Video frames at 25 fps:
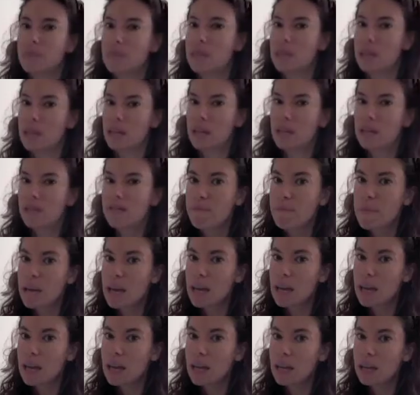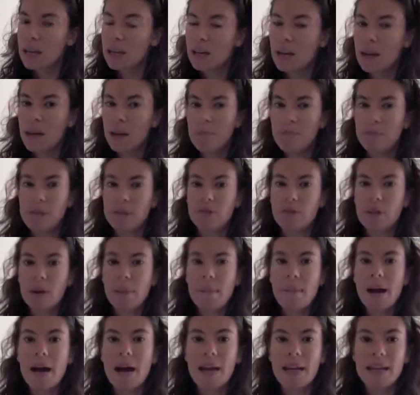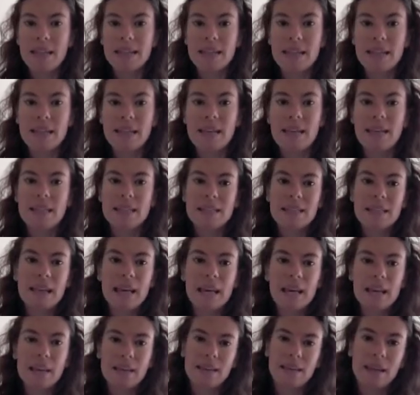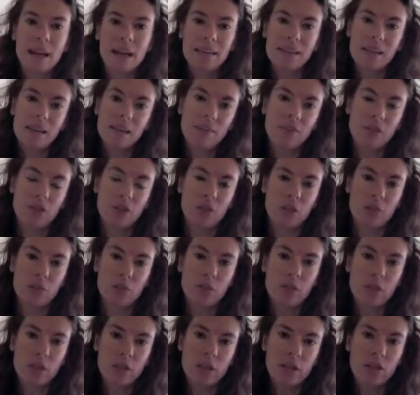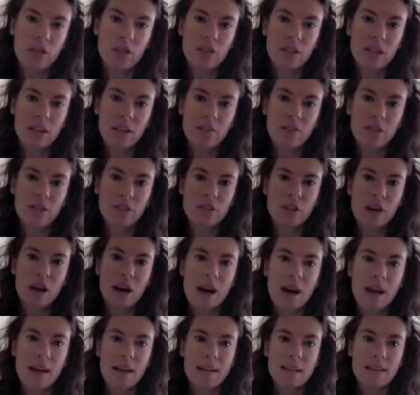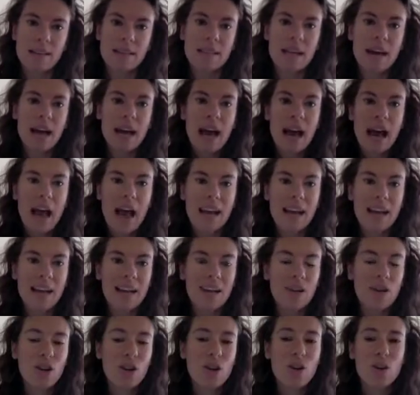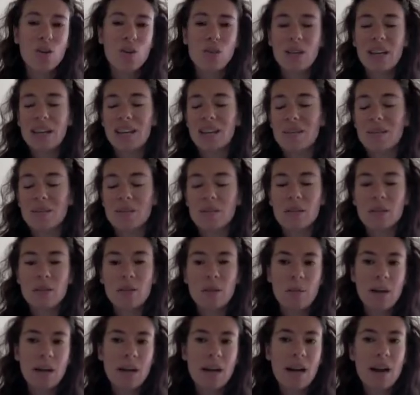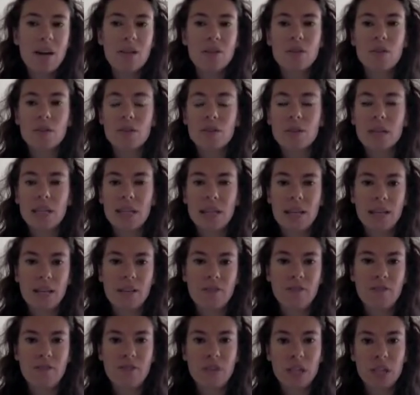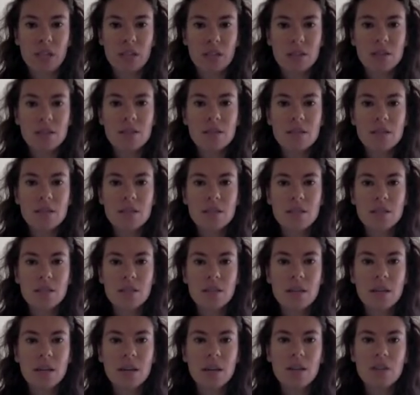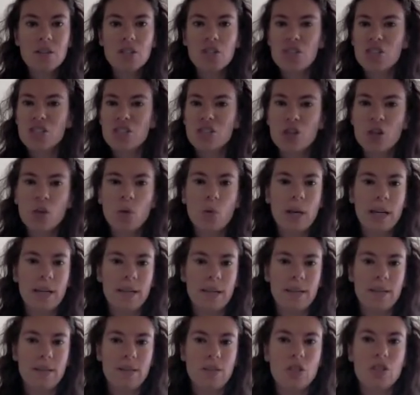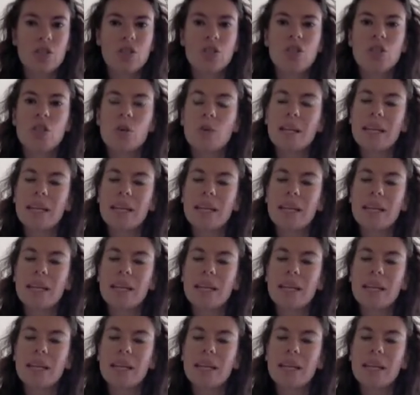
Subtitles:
think of me, be reminded and say, I love you. Look at yourself in your eyes. And I know, like, no matter how kooky it feels, just do it. Just do